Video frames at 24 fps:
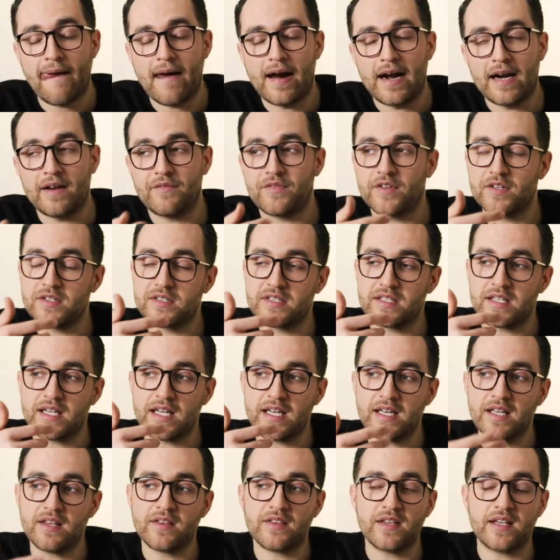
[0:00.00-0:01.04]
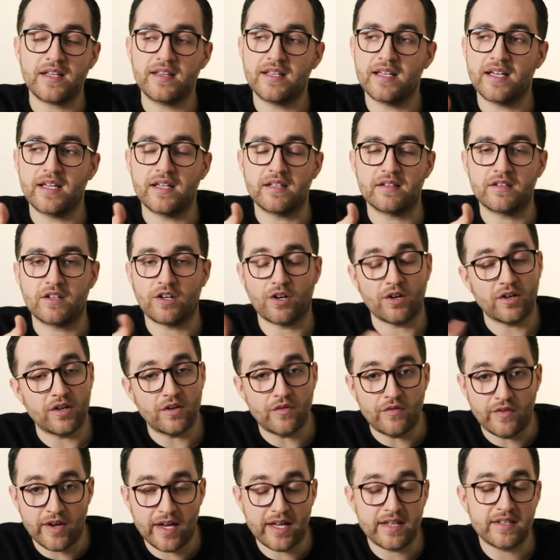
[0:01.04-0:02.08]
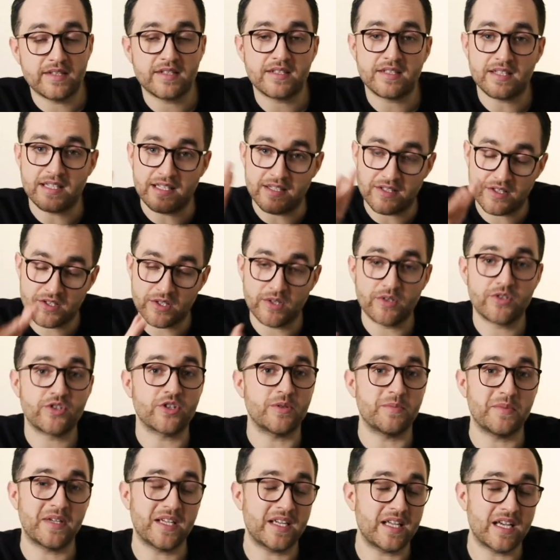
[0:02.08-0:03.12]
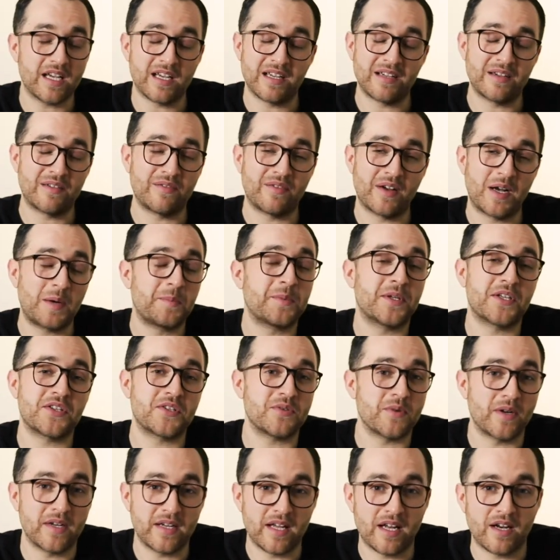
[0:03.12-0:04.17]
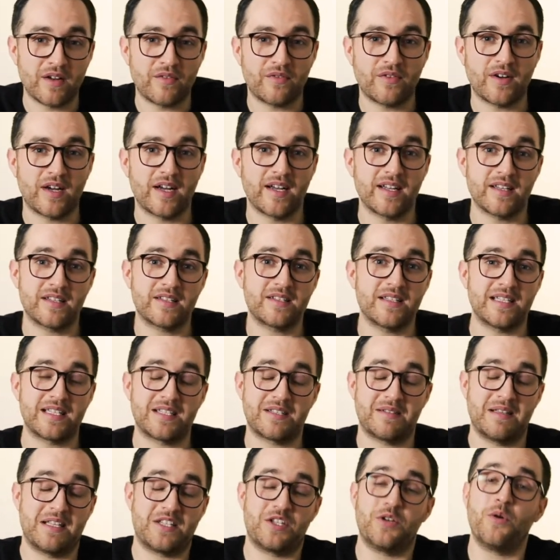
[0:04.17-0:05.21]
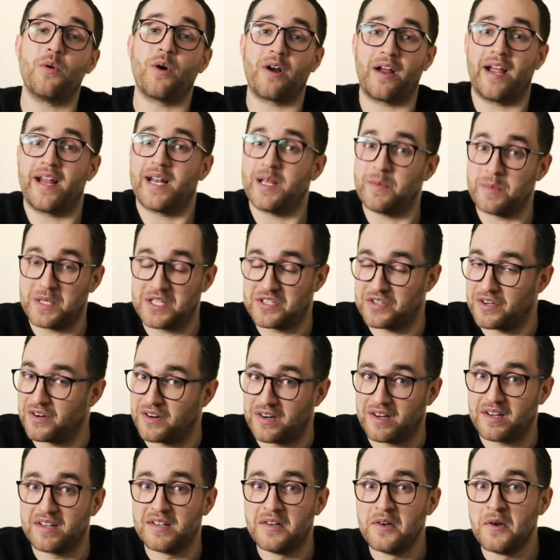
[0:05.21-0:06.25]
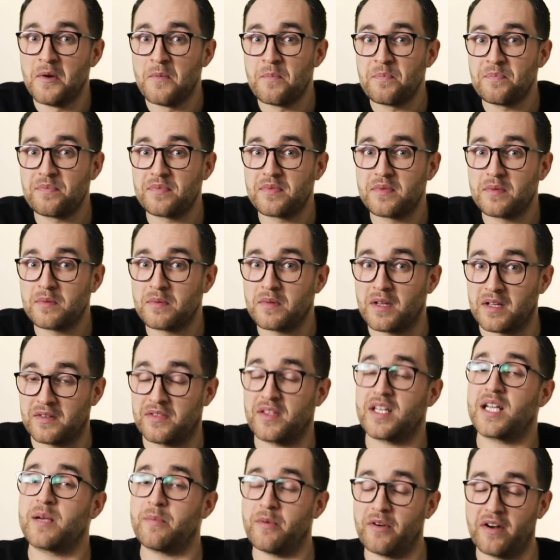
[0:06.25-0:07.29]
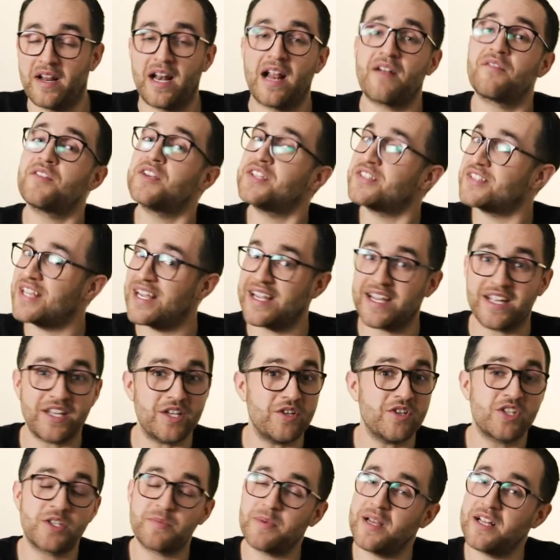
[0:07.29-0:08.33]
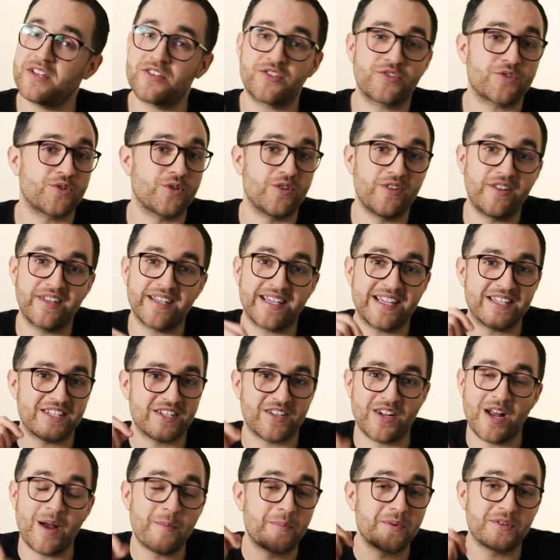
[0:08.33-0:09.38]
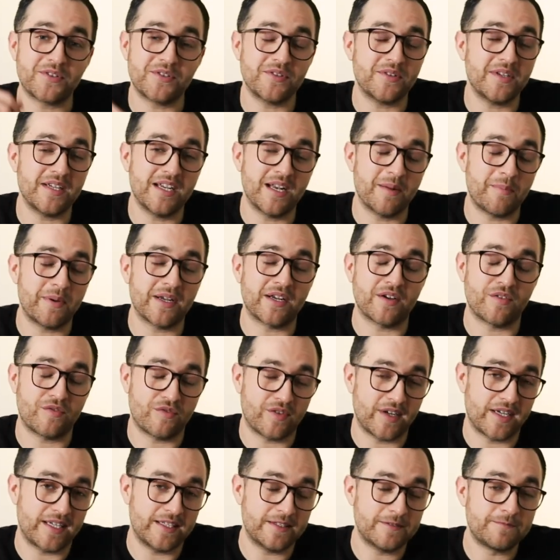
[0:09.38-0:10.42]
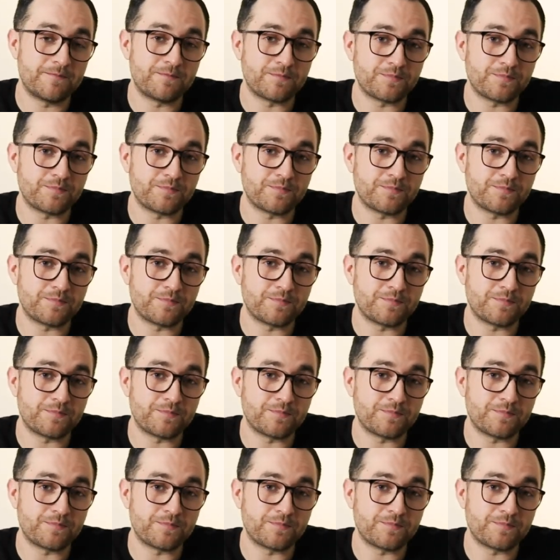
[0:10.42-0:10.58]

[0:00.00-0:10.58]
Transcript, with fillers: And if there's anything that current events and social media have helped us to identify, it's, it's, it's who our enemies are. Like, think about it. Every second you spend scrolling is an opportunity to pick a fight.